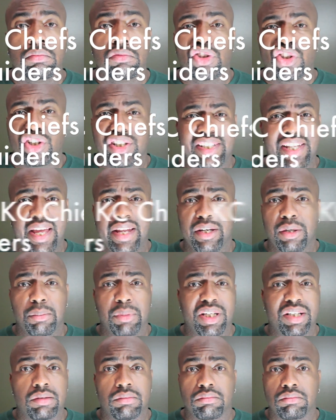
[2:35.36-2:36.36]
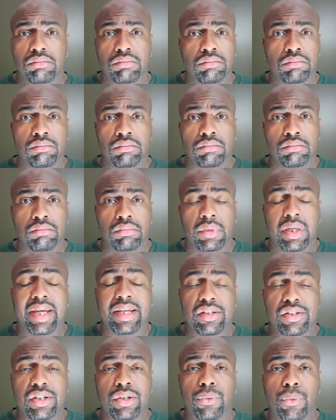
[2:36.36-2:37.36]
you're dead to me.
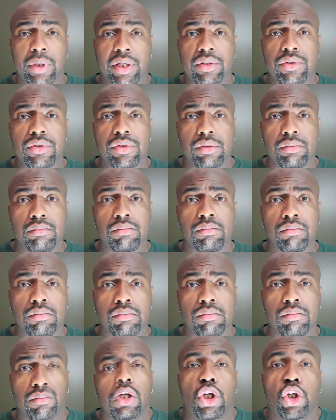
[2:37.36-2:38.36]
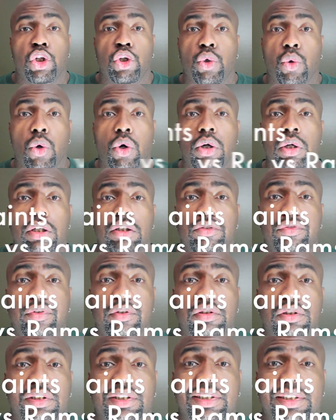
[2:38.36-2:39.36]
KC wins. New Orleans
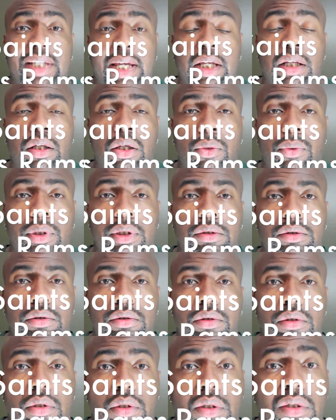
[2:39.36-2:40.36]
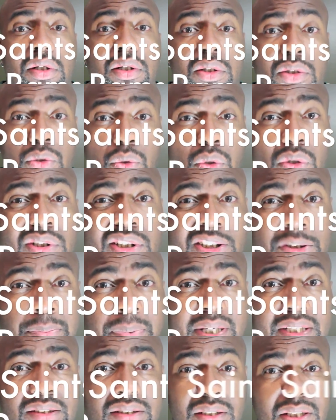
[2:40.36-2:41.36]
versus St. Louis. New Orleans
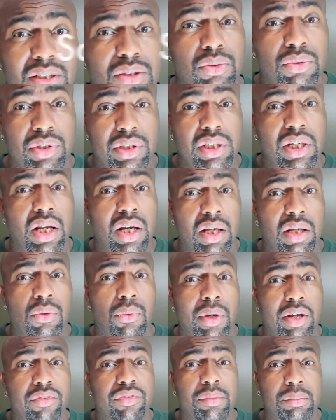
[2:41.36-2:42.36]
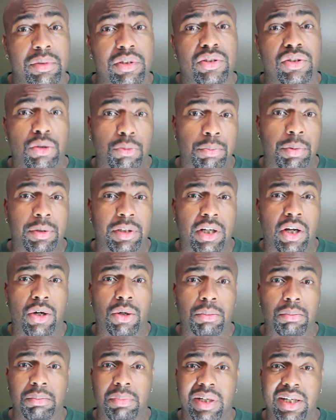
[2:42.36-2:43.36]
plays a little shitty away from the
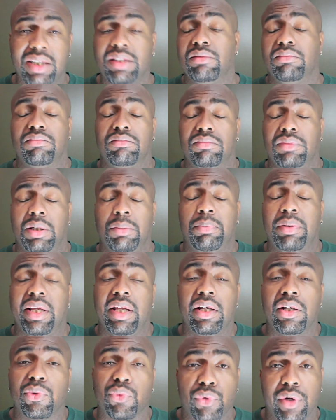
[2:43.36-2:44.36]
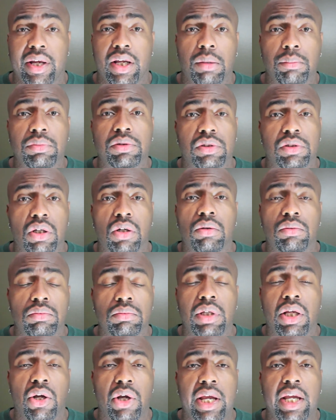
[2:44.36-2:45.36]
Superdome, but they're playing the Rams, so
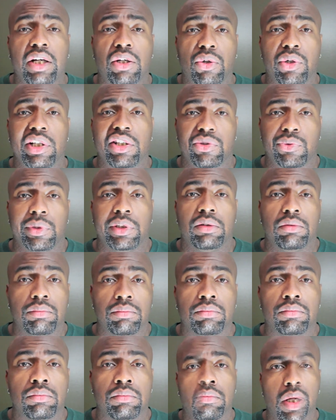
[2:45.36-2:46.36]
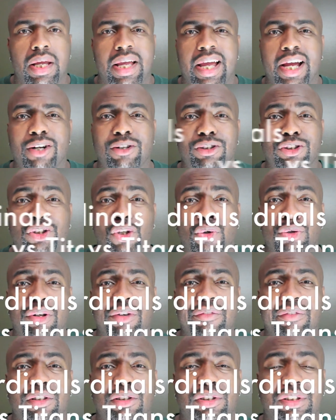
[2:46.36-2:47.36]
they'll handle this one.
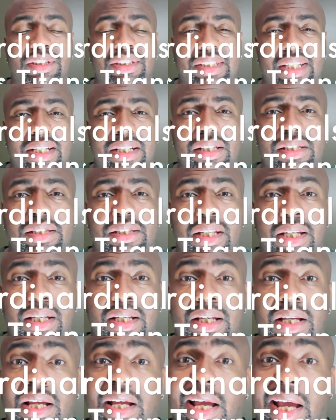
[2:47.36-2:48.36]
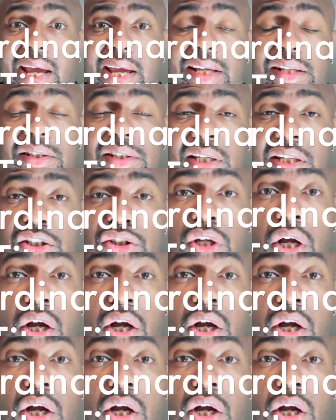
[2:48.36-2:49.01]
Arizona versus Tennessee. AZ is